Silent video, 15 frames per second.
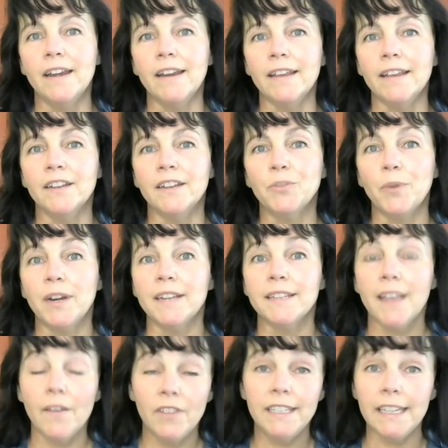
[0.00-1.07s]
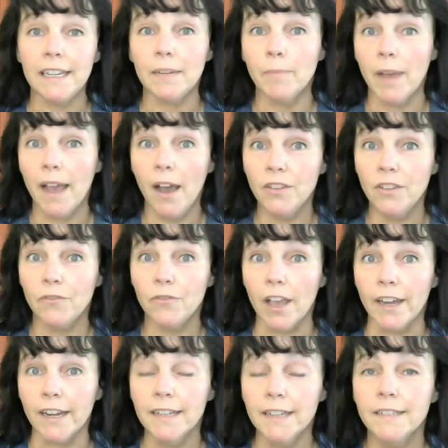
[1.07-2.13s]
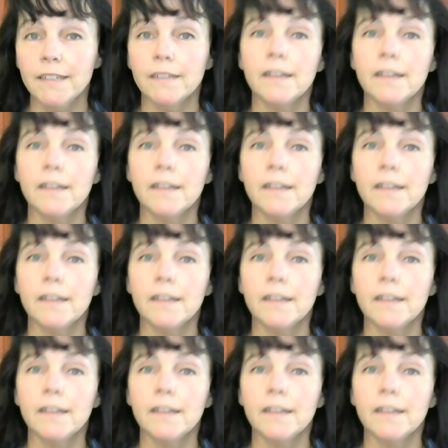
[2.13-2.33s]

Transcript: in 2017, my house flooded.